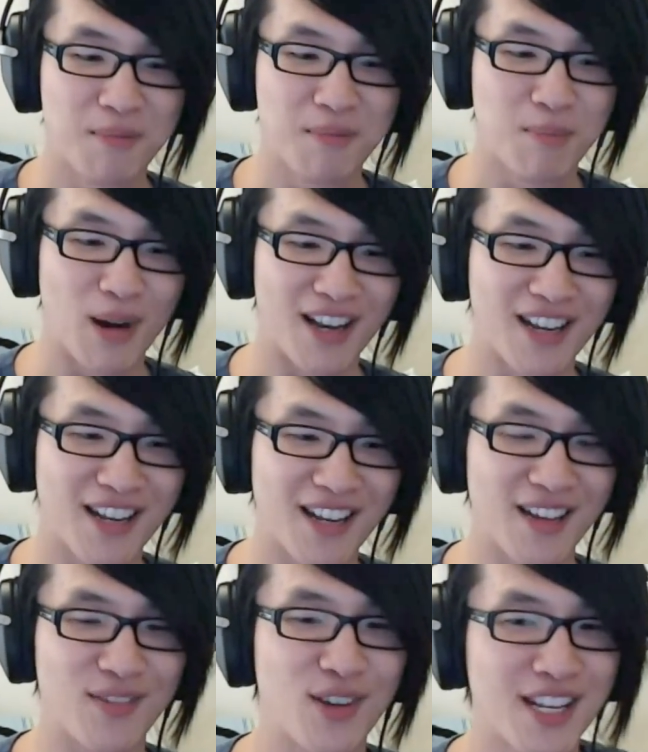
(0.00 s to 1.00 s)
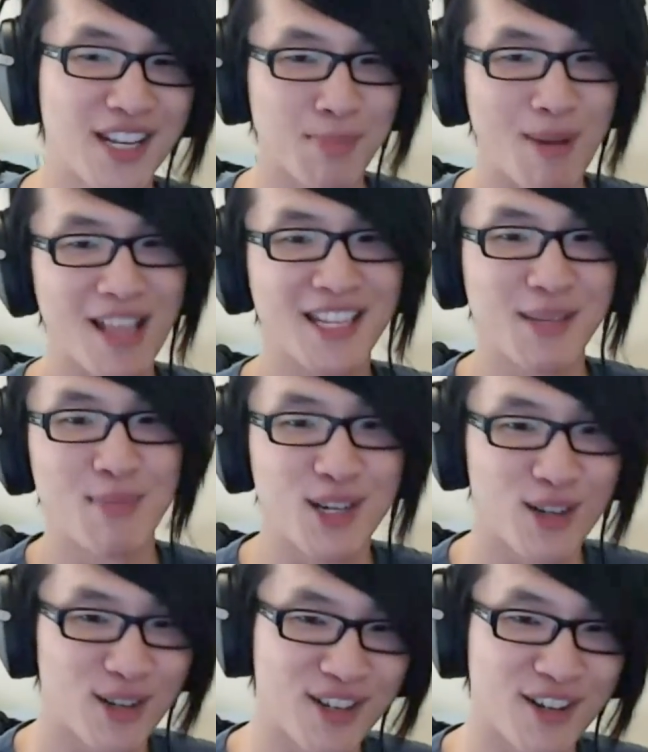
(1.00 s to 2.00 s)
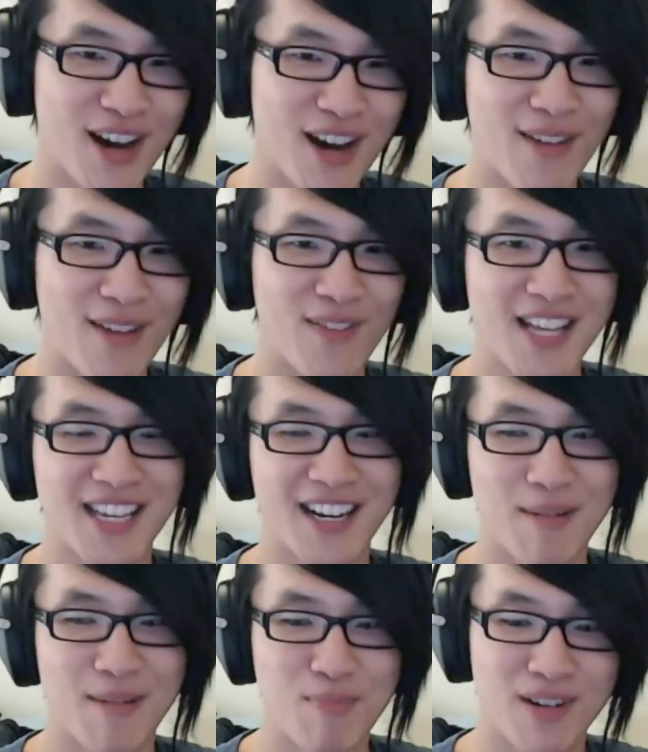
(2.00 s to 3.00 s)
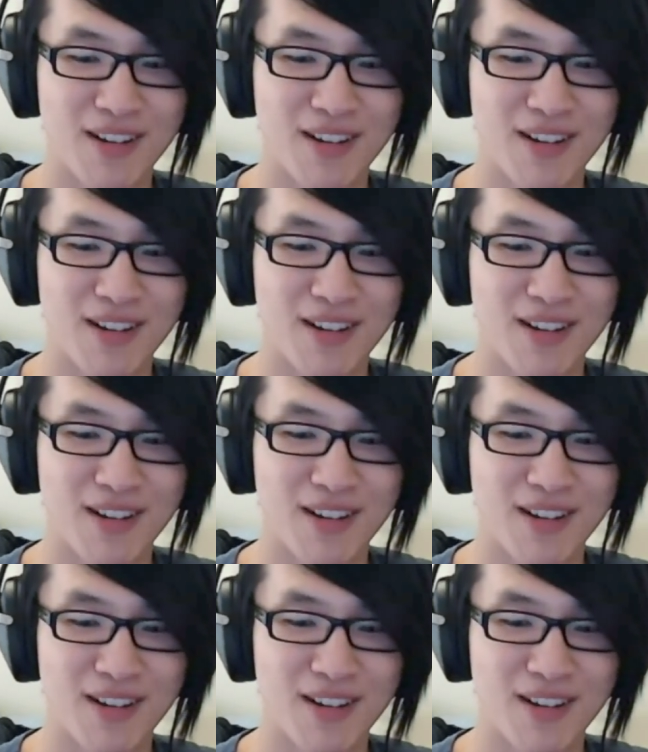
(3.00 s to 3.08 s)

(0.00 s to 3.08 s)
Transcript: But if you're going to spend this much on your hi-fi setup,